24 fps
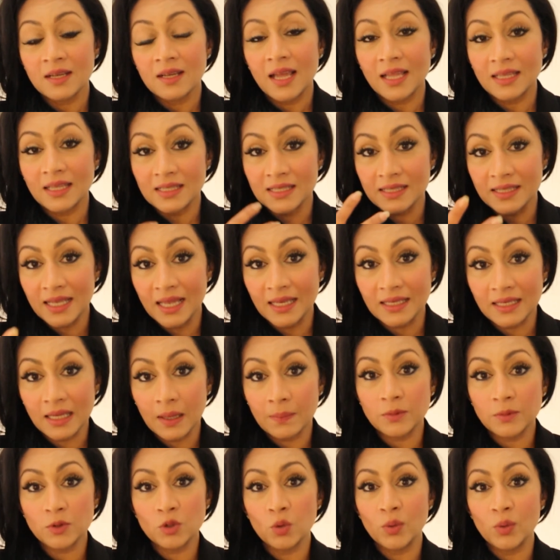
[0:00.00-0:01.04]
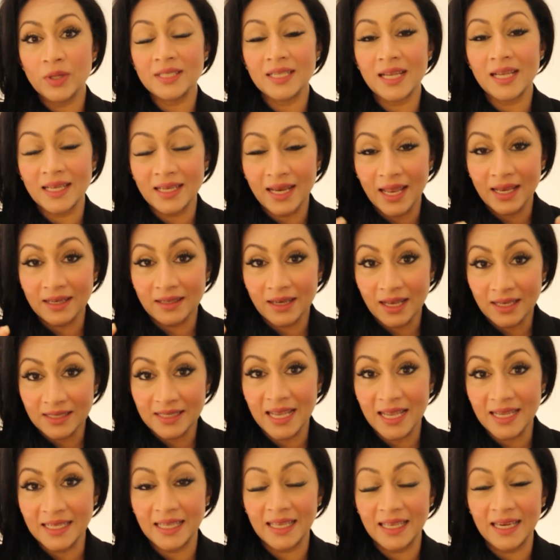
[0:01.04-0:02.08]
and stand up to it and
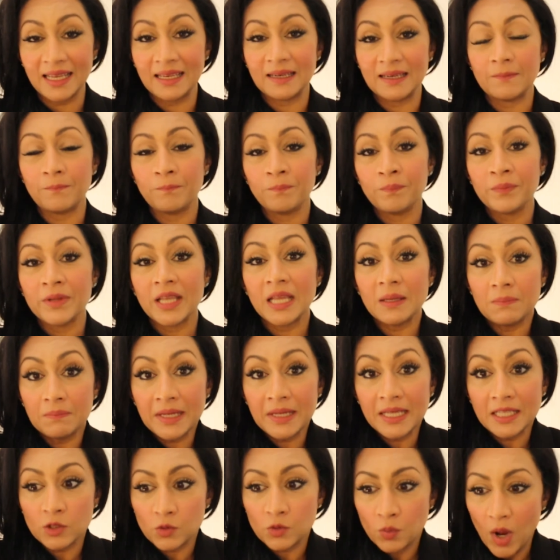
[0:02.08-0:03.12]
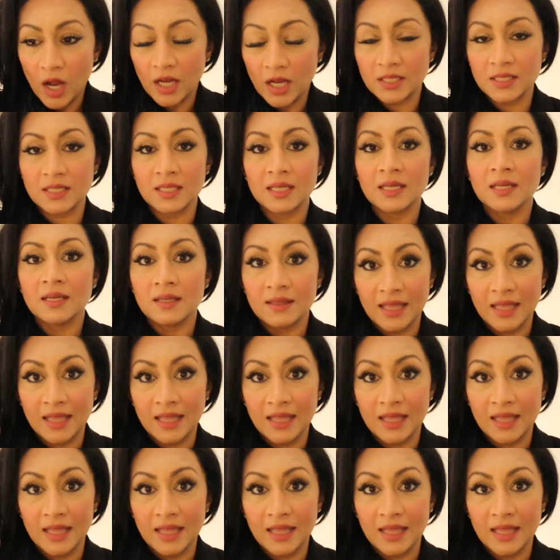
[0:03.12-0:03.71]
take it in. It means what?